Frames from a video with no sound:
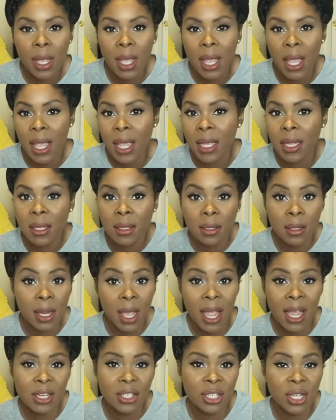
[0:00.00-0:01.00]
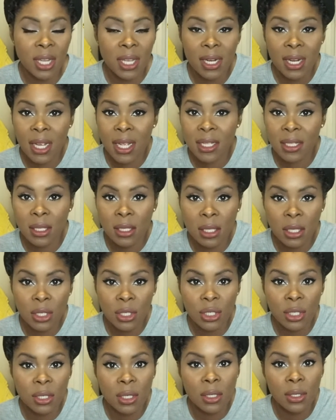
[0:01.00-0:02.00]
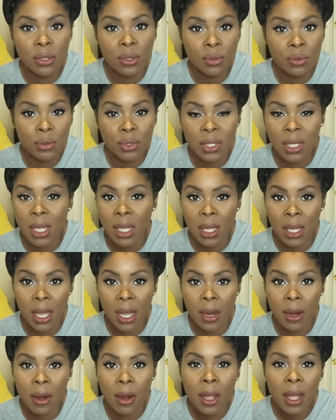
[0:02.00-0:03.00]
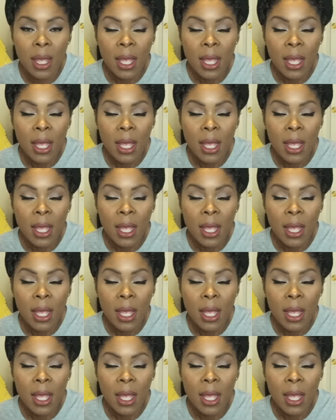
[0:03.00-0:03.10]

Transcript: and actually get an esthetician and do skincare.